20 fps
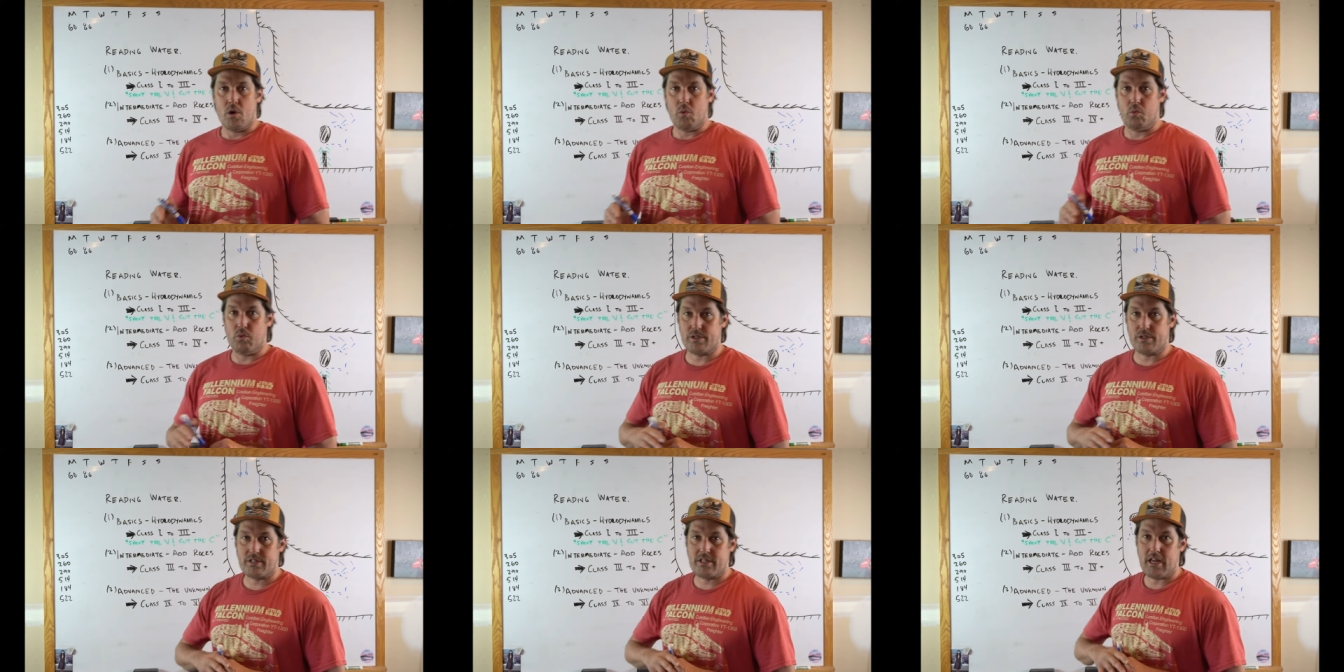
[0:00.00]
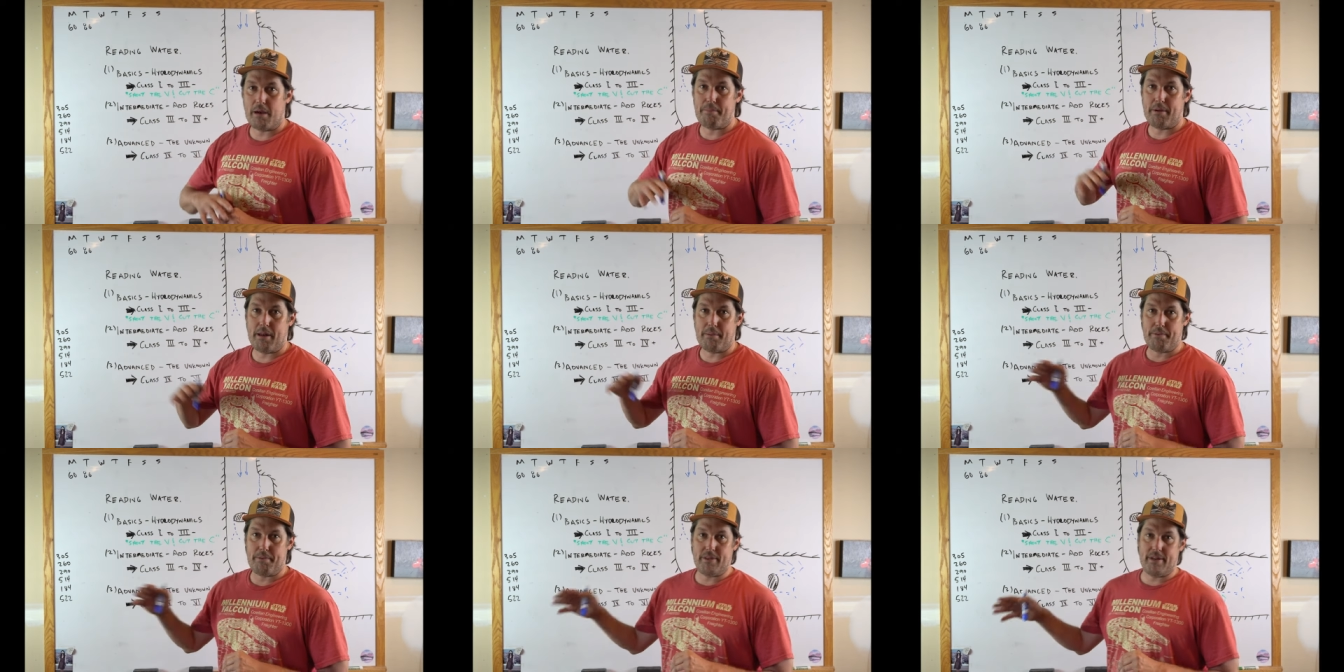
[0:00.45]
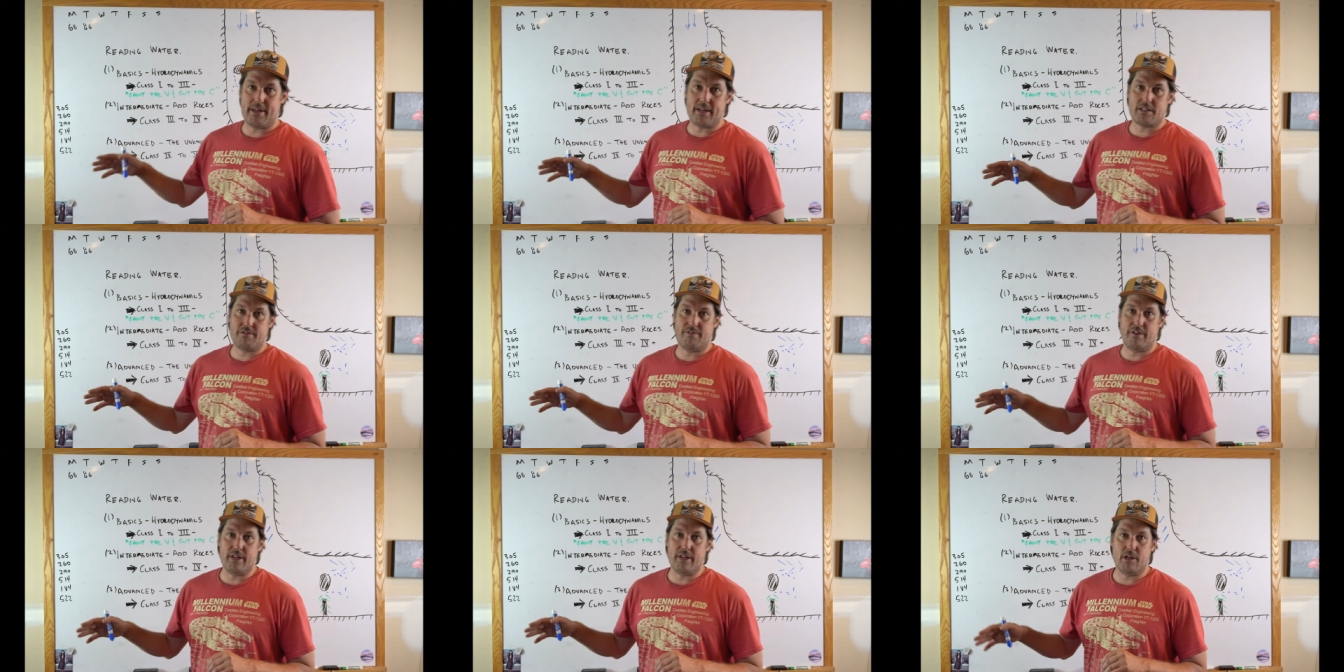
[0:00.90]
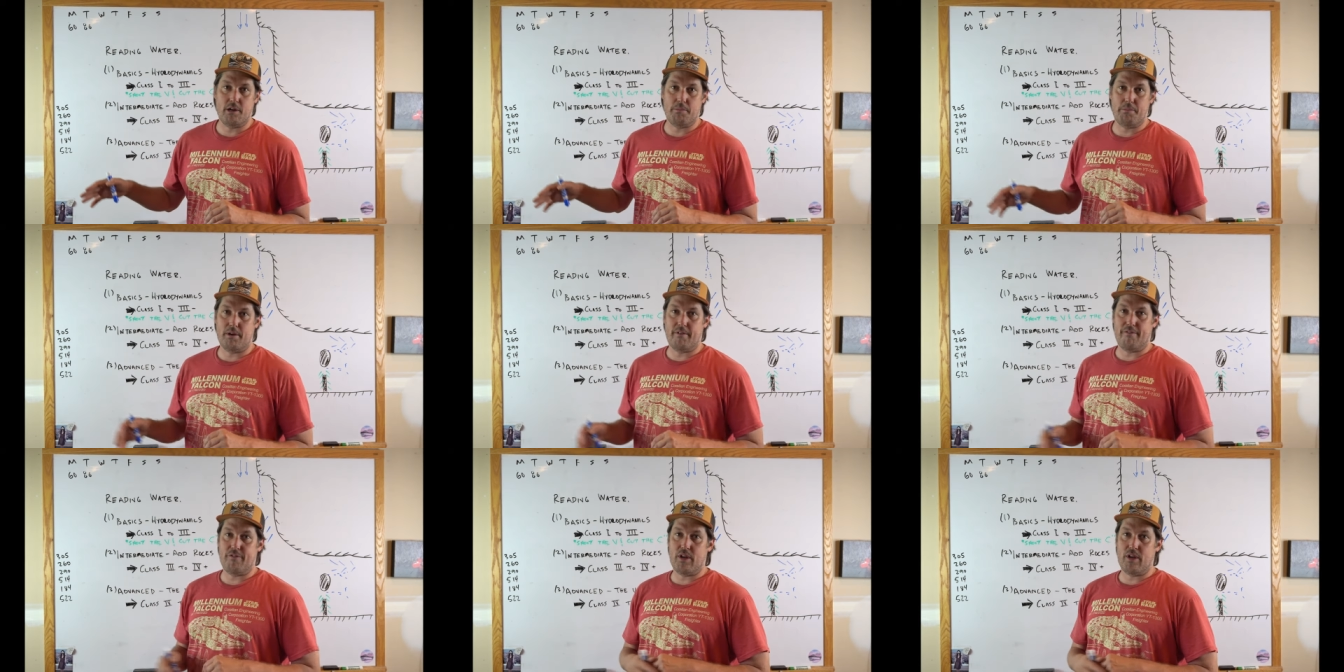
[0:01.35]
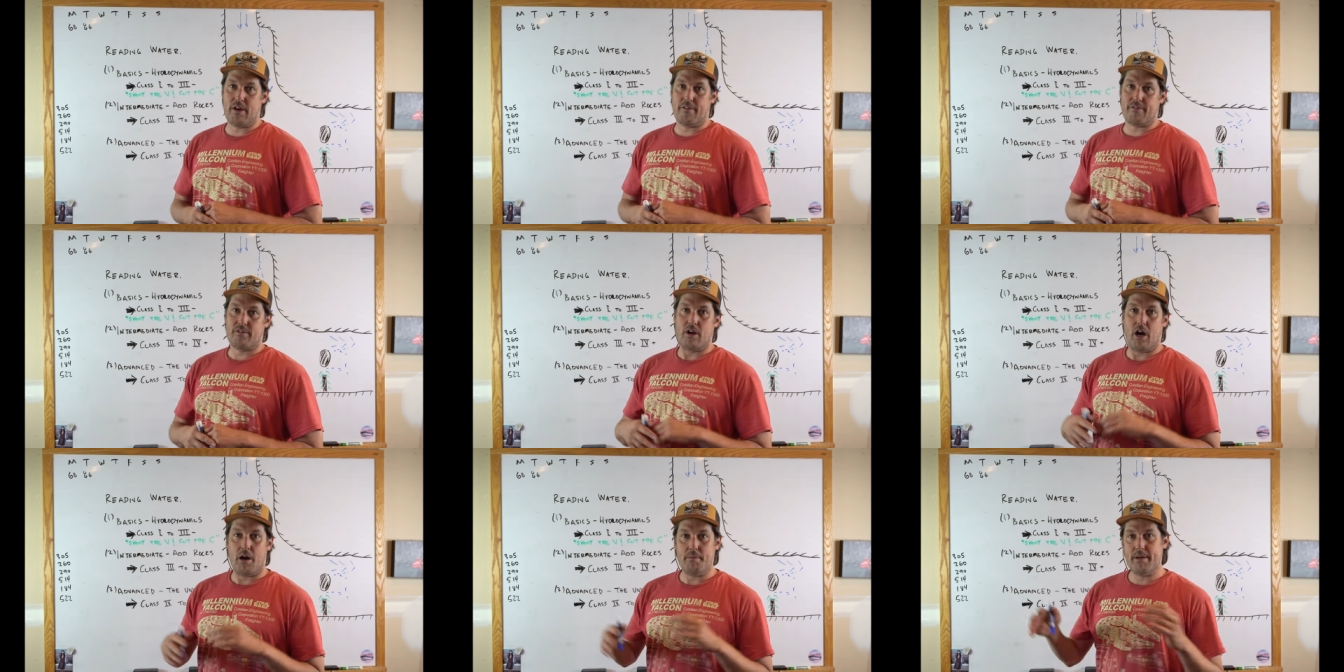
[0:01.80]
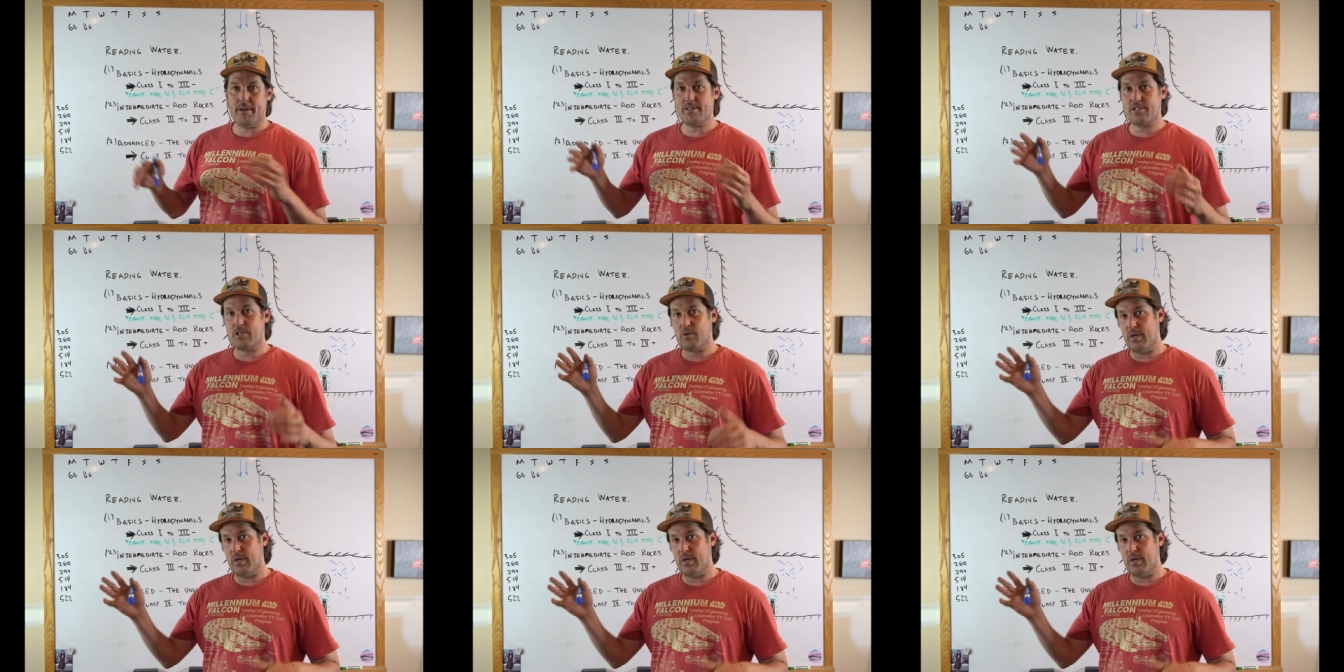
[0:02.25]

We'll step it up in the next video. But if you have comments,